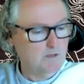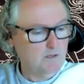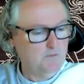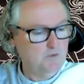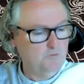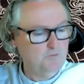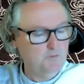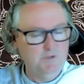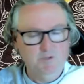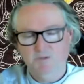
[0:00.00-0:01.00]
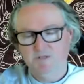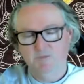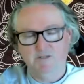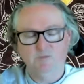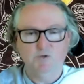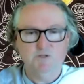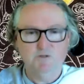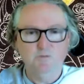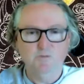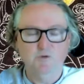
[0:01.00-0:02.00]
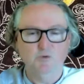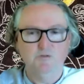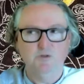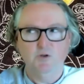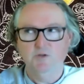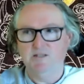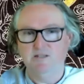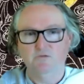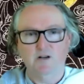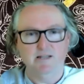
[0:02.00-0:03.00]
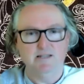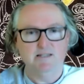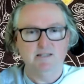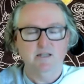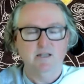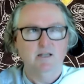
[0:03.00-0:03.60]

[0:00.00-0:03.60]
if you're familiar with Tibetan Buddhism, you will have heard this phrase,